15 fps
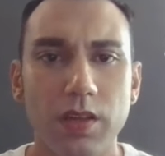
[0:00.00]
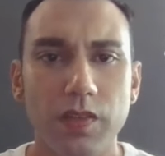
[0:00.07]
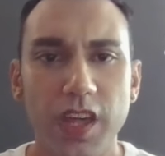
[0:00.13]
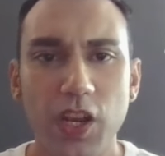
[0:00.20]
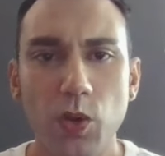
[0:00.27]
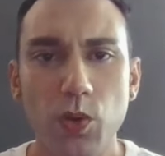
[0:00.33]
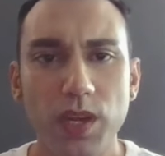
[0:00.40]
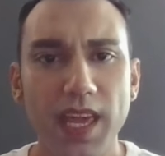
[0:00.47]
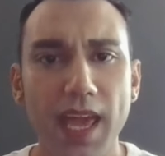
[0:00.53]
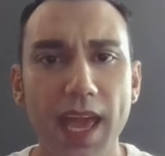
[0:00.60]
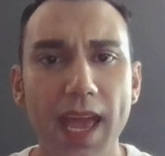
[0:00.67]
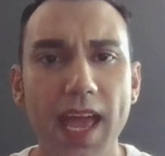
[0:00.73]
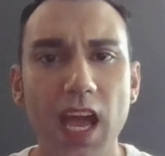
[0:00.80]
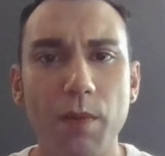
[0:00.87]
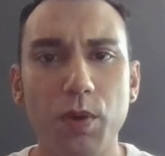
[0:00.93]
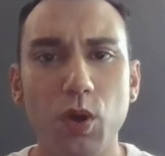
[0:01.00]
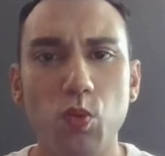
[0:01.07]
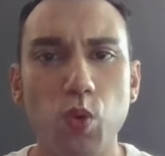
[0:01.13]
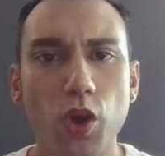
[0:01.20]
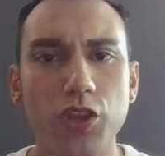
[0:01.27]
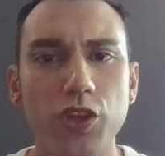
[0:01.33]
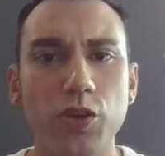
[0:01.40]
They don't care about
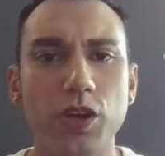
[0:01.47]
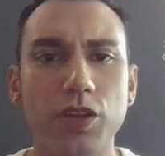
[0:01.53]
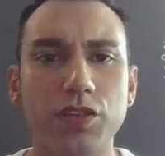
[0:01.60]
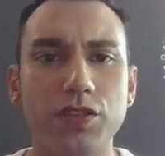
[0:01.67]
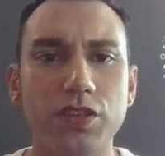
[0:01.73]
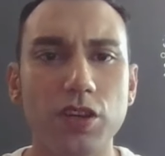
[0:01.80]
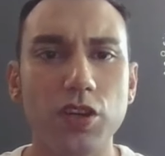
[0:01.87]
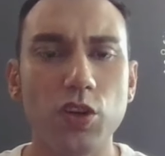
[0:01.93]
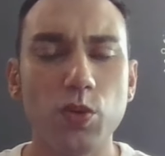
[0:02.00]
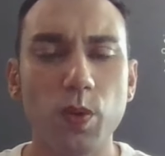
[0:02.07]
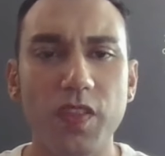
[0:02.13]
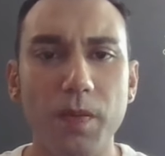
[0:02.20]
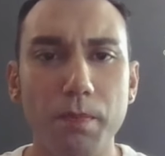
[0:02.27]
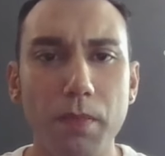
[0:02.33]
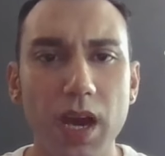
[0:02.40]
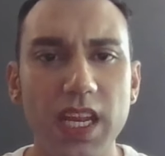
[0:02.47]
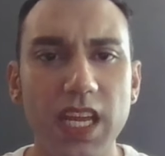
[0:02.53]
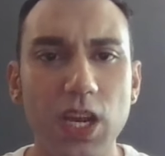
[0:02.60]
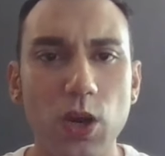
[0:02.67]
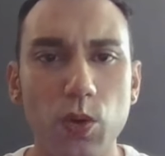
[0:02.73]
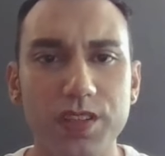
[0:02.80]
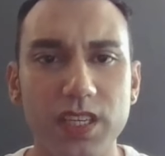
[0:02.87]
what you could do with the
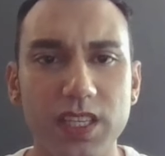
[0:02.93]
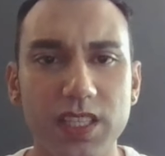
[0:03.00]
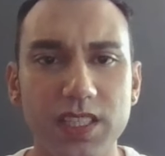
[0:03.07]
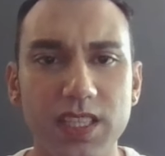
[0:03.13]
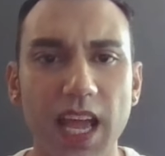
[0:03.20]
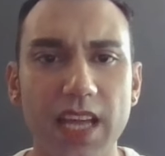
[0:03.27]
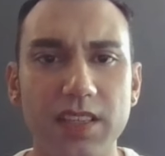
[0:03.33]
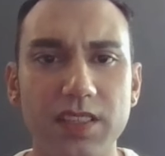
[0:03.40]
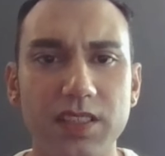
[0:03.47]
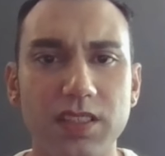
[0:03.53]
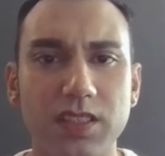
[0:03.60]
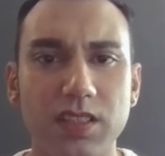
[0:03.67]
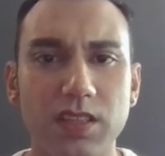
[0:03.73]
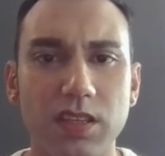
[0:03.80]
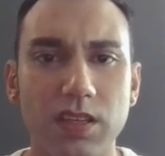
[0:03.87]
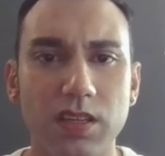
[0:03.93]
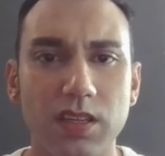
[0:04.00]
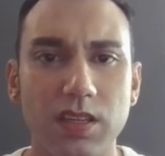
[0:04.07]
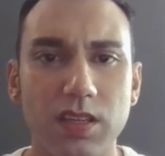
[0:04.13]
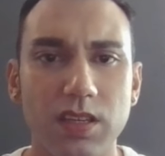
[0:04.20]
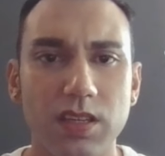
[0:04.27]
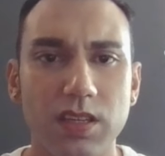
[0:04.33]
money or success.
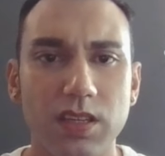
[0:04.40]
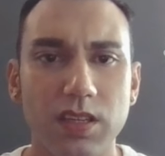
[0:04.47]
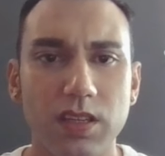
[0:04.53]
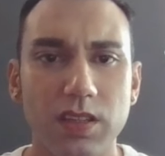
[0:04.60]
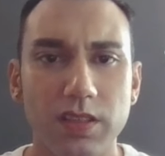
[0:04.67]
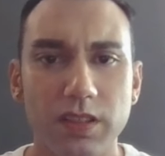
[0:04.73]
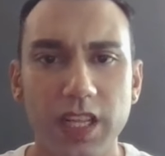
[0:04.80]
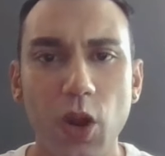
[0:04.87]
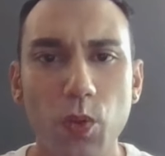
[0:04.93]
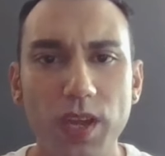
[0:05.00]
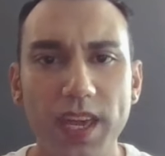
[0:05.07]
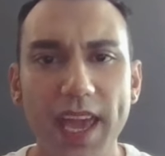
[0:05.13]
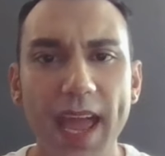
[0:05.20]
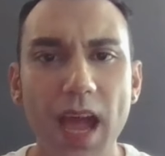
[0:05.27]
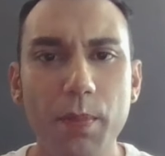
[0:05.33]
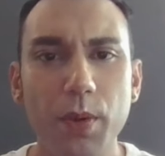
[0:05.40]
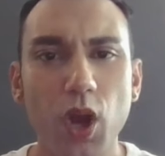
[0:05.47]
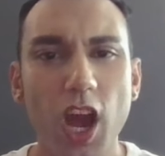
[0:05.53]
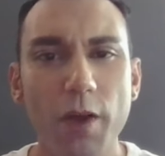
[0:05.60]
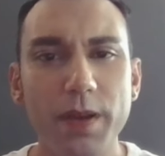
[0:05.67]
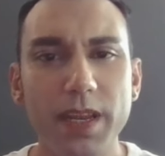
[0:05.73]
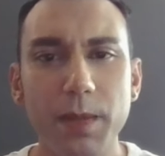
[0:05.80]
They don't care
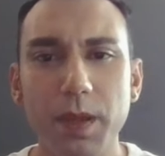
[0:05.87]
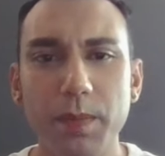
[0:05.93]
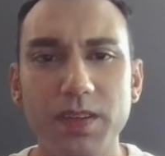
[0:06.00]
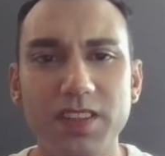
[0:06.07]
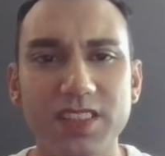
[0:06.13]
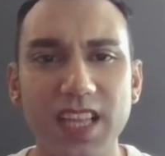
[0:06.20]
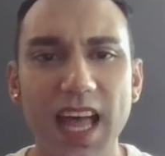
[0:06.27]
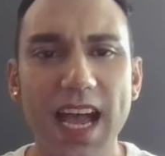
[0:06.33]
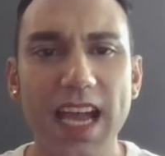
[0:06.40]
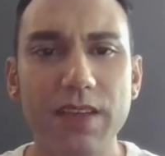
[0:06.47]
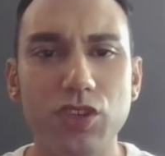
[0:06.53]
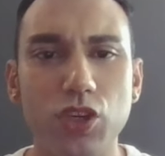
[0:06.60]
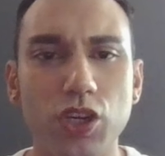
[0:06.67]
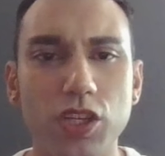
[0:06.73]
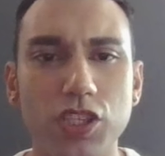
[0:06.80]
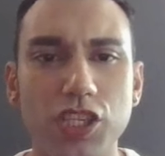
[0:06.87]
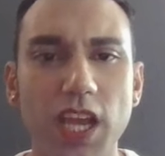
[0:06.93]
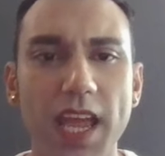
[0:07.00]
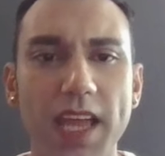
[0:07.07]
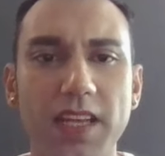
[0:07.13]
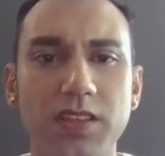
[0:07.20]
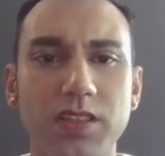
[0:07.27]
about how many people's lives you could
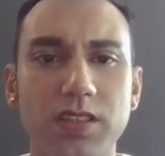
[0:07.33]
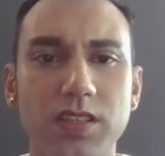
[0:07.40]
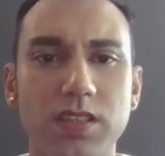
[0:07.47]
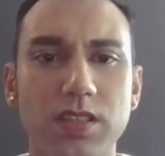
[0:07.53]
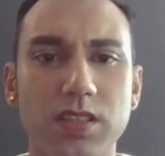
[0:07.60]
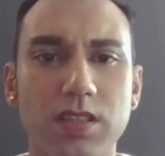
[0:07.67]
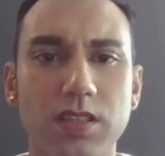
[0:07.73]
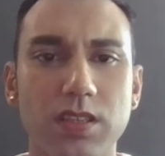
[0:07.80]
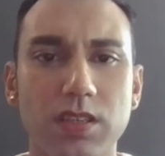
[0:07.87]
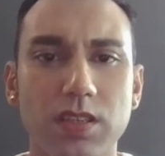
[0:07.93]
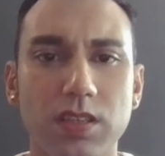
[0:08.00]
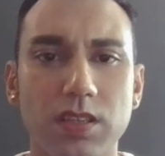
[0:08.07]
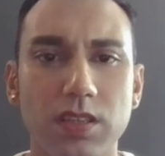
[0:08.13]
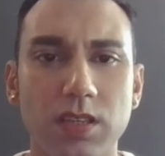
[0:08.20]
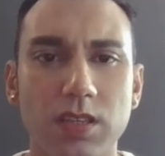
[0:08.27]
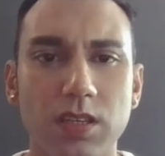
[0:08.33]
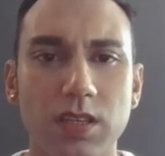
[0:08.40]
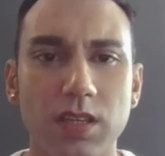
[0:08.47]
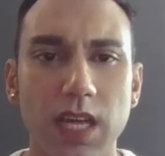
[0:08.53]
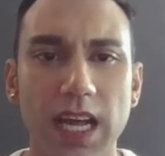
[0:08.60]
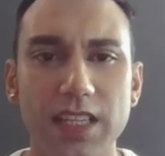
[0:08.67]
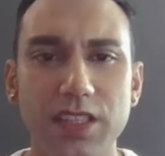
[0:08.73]
change.
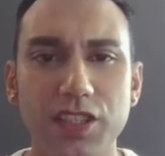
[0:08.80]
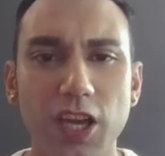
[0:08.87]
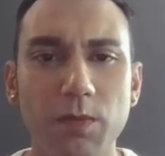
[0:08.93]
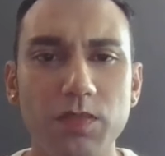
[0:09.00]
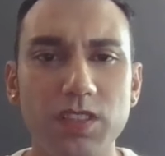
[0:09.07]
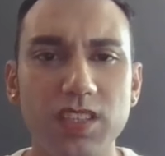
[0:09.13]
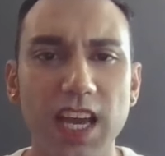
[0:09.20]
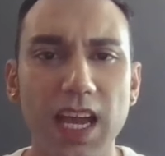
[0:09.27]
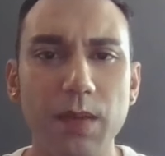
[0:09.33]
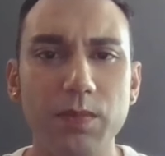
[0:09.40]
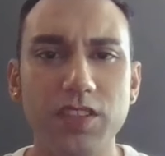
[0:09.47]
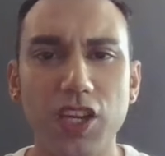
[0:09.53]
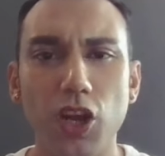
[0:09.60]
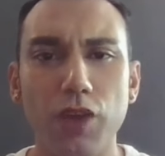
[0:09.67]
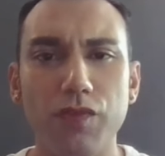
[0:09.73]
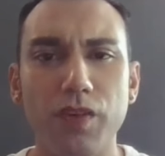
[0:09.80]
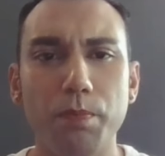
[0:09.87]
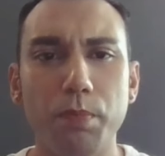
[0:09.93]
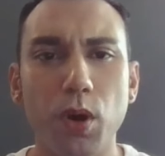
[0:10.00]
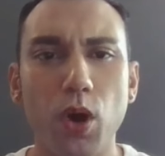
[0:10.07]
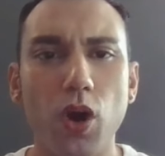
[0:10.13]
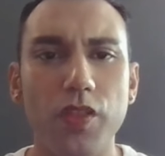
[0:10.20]
And sometimes they're not even
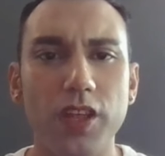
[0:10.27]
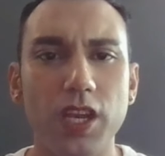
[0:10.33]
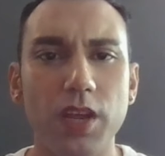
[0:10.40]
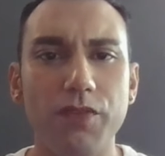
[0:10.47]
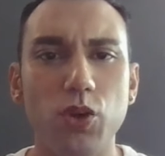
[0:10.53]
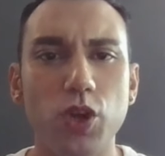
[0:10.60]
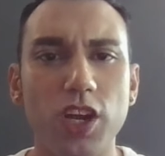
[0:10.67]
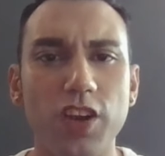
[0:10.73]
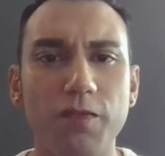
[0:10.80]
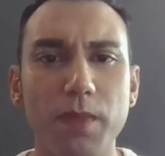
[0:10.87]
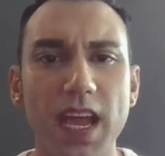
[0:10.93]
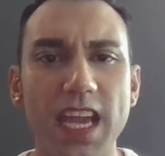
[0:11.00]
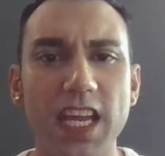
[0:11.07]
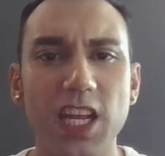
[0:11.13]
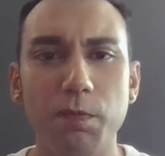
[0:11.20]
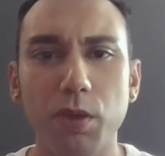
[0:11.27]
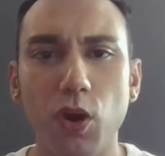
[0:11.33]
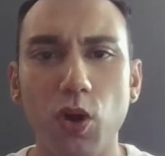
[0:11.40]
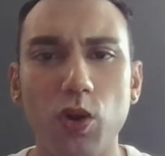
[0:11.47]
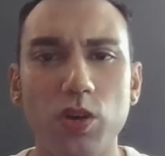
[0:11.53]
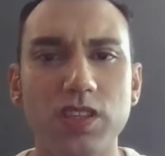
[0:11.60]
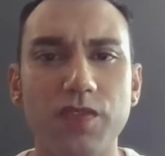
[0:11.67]
bothered if you could have made a
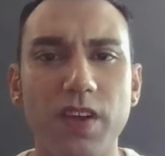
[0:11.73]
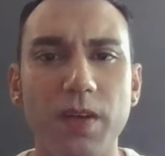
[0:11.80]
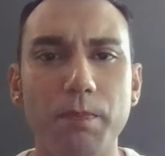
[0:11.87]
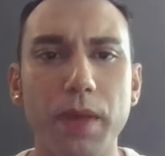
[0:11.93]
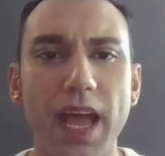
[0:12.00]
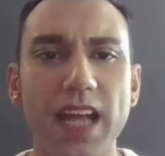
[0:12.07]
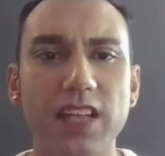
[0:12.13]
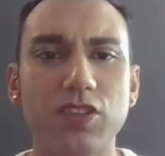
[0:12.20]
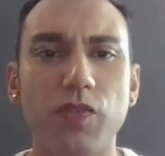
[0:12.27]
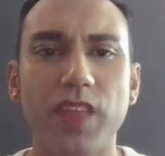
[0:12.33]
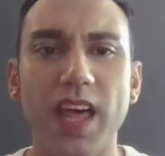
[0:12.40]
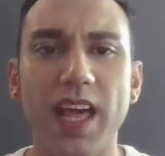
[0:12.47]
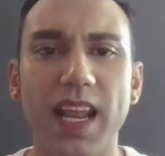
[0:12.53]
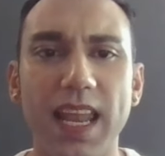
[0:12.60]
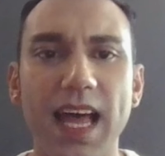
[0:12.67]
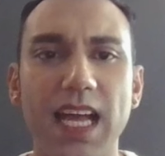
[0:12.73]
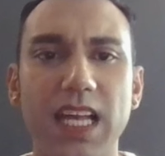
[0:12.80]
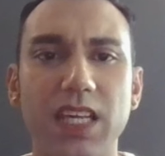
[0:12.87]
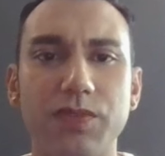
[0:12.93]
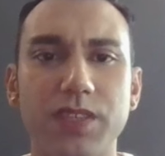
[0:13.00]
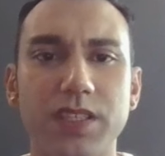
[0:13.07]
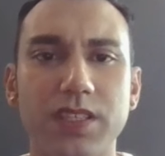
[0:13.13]
positive impact on their
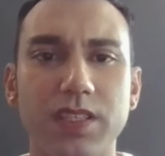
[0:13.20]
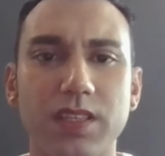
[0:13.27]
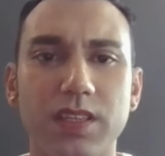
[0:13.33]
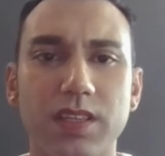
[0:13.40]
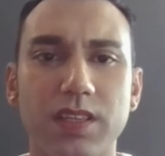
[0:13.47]
lives.